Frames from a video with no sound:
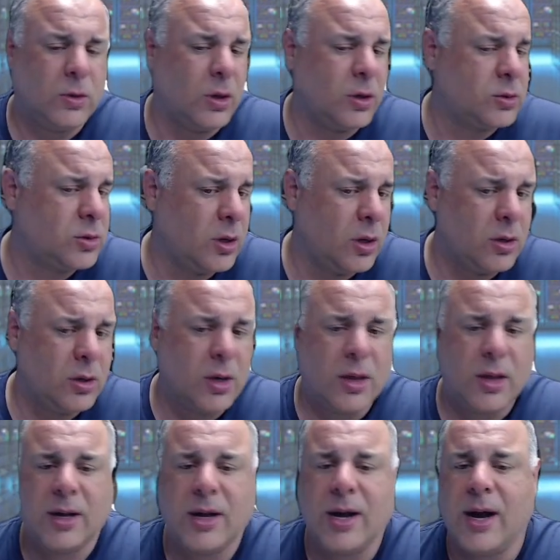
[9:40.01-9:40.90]
certain
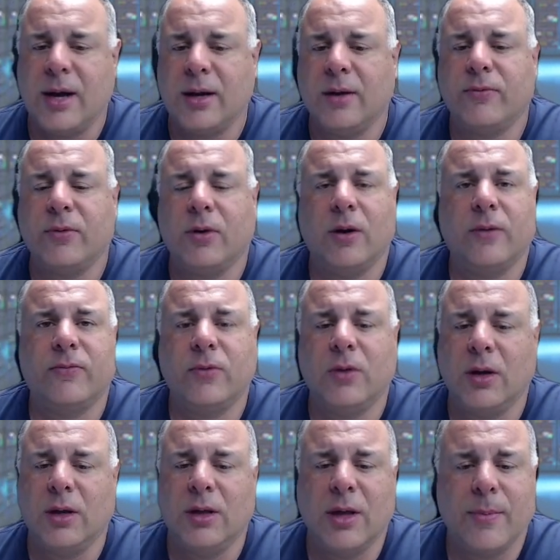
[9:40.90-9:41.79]
other kind of
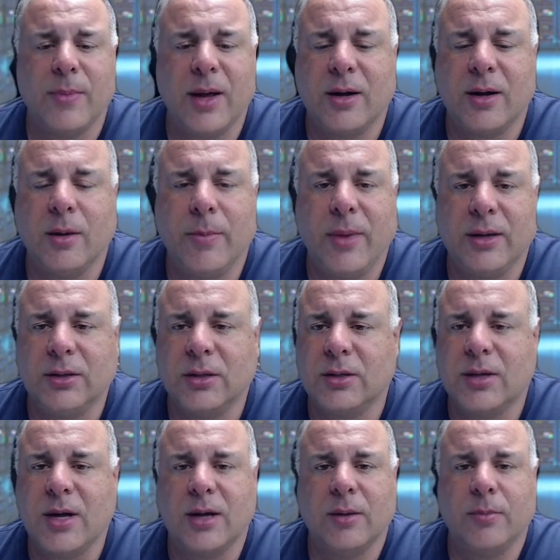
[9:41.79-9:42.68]
and I'm not going to make
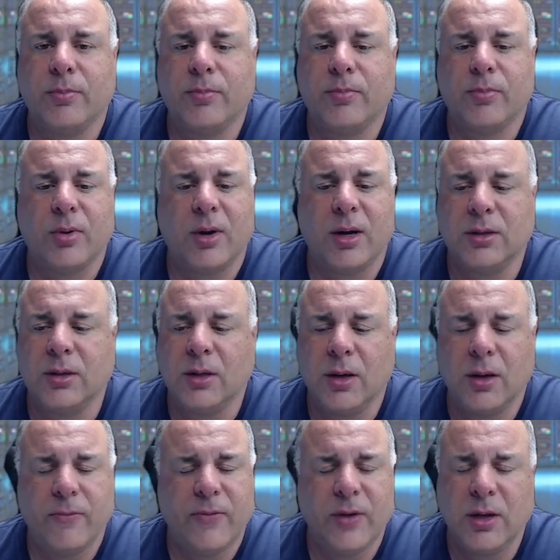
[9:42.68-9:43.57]
this kind
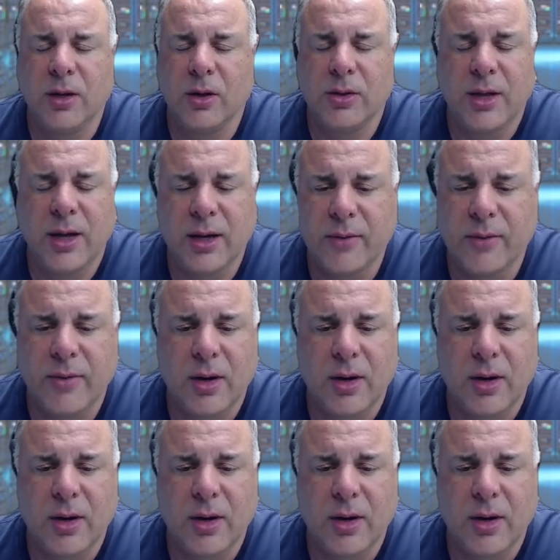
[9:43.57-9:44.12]
of video negative.